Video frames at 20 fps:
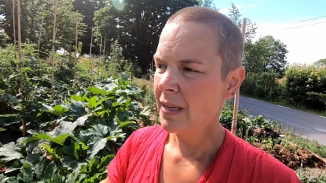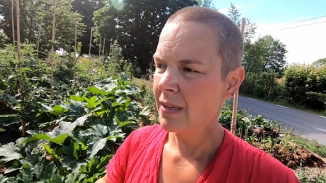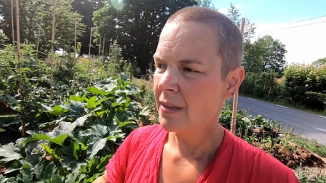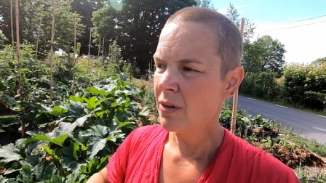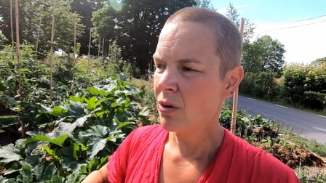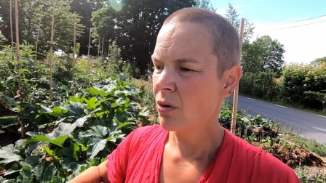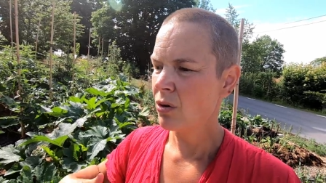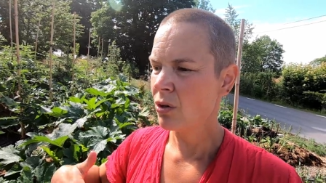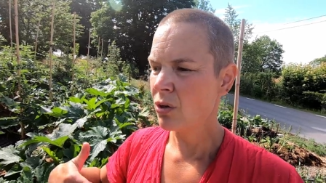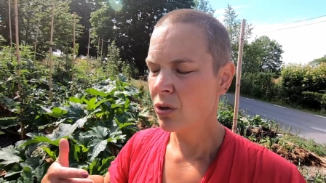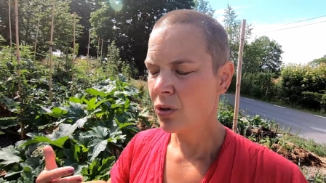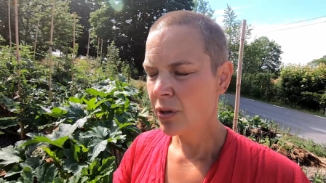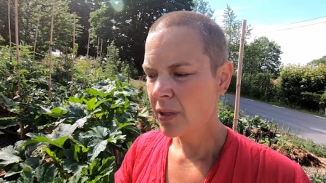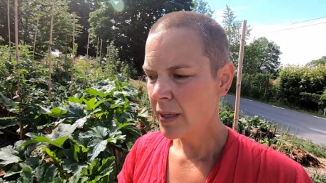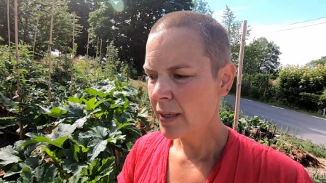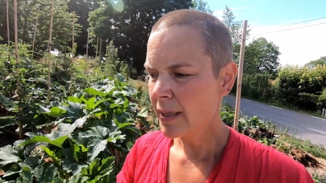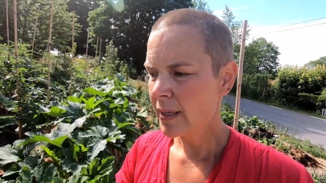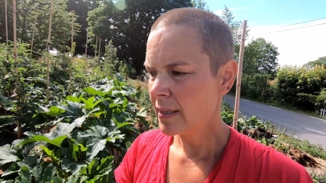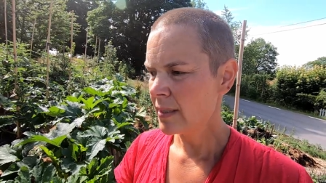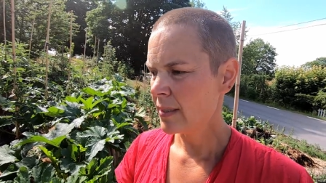in your
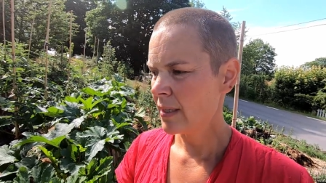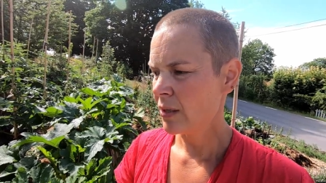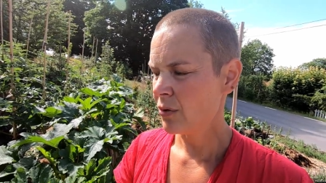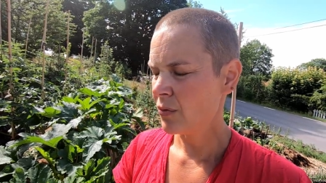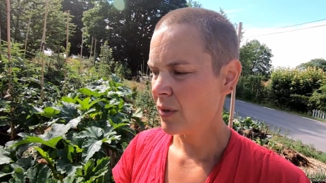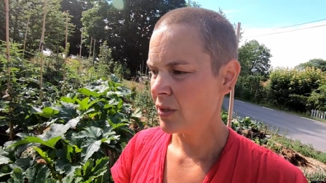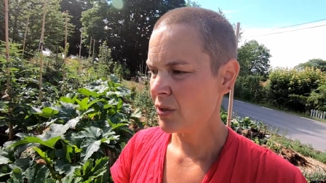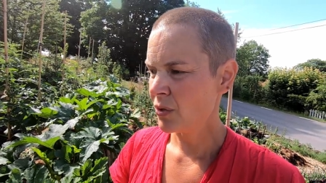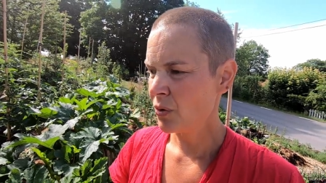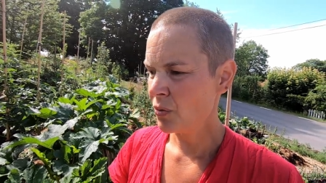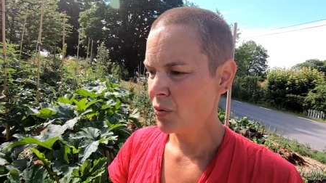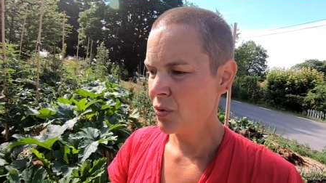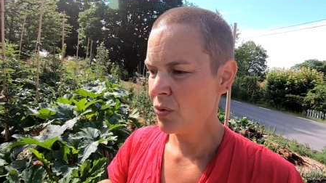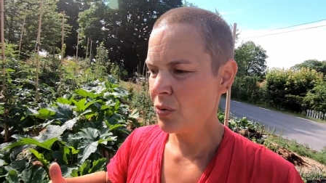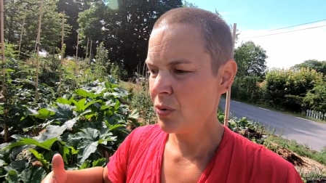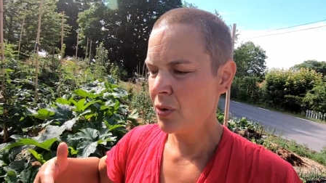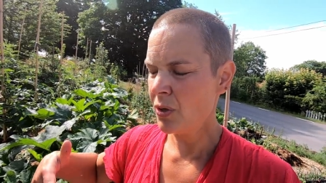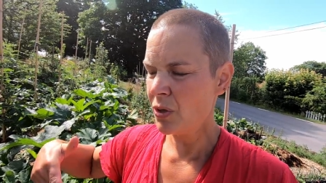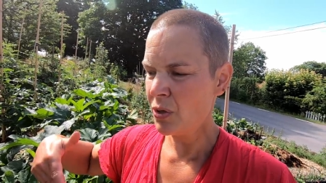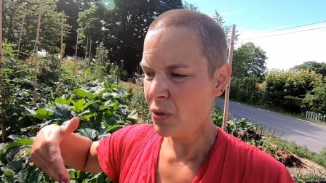cooking etc so
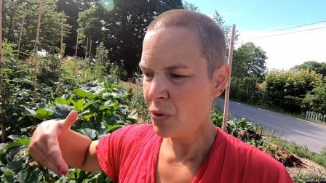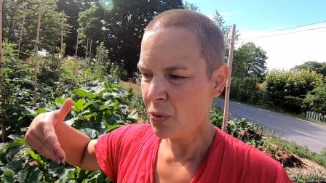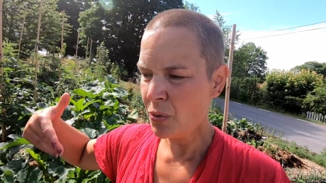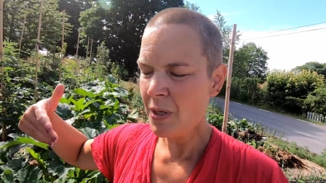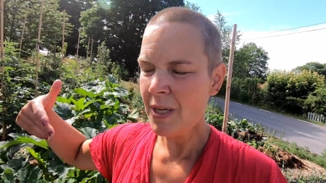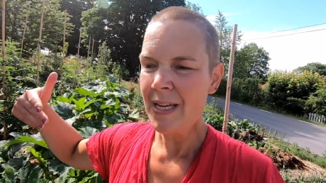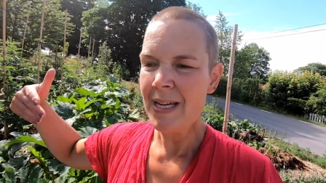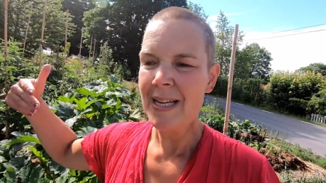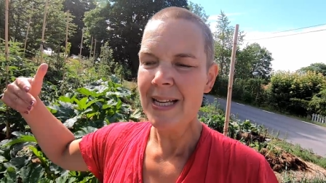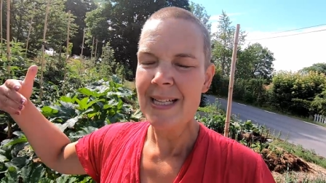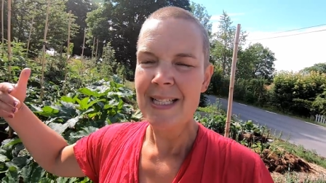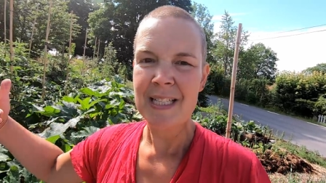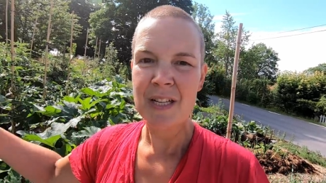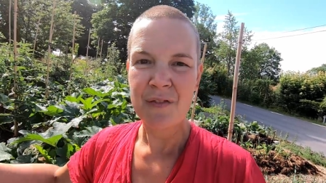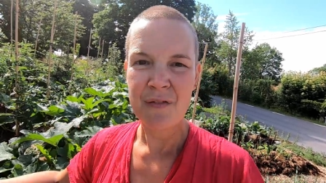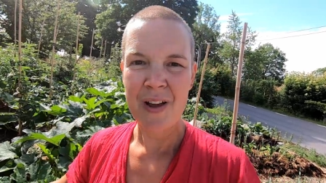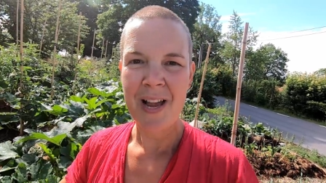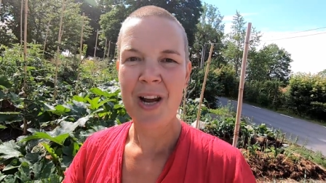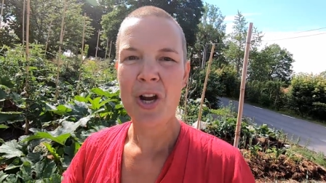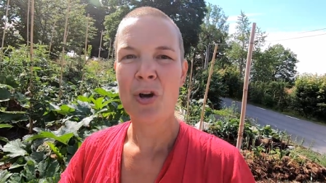you you
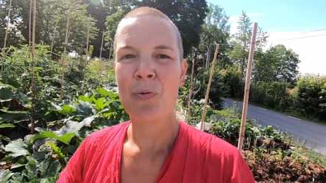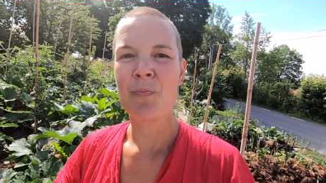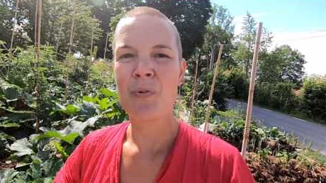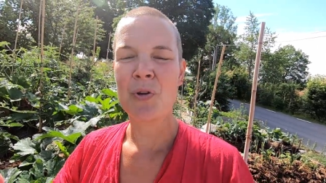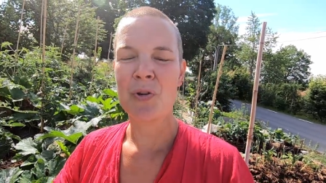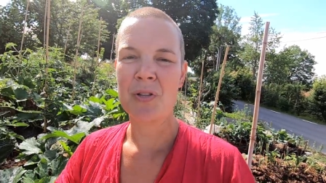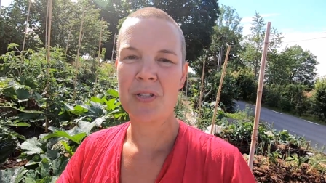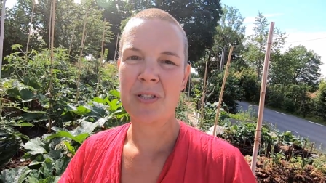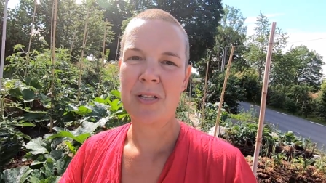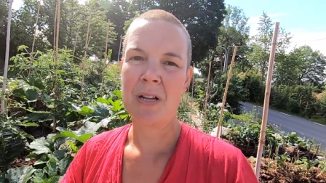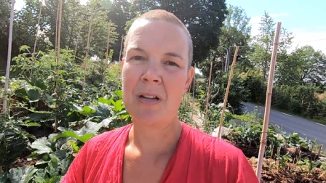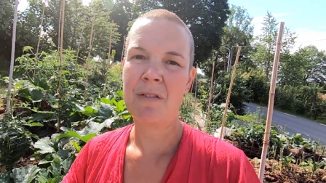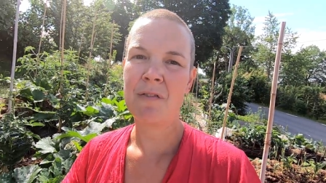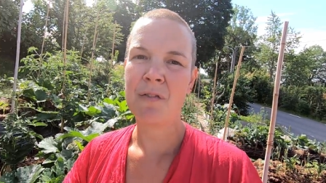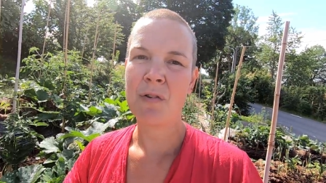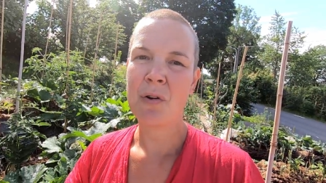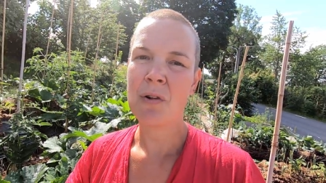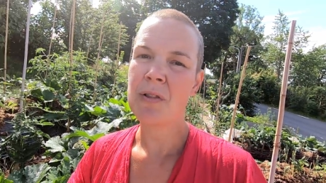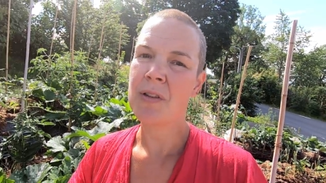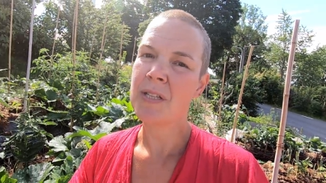develop
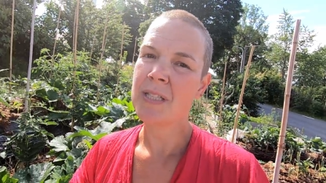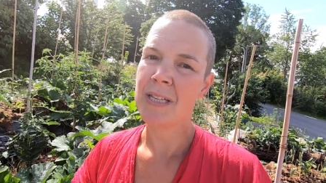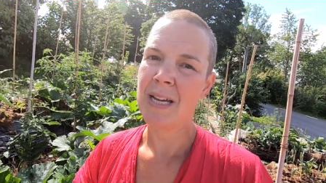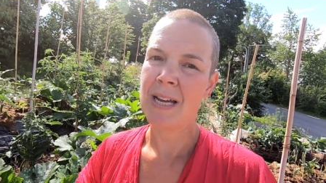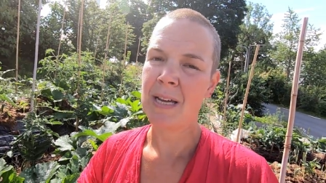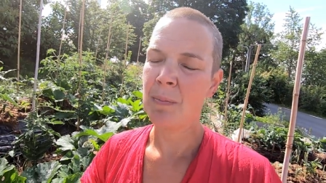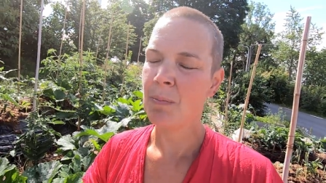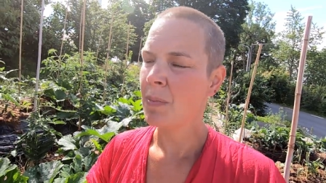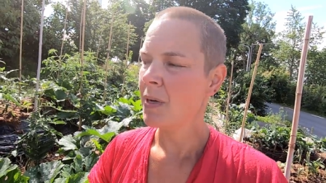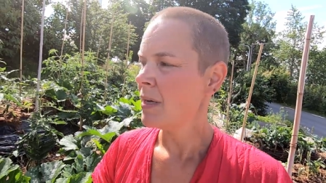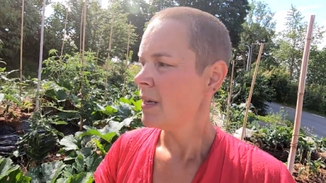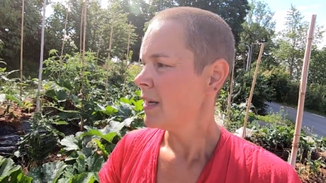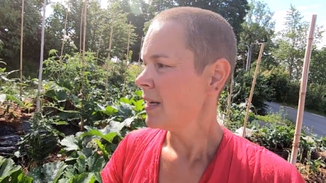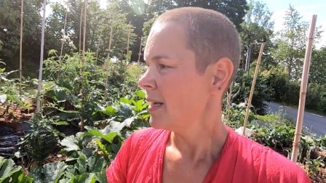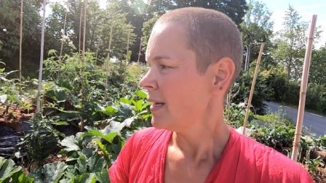yourself all the time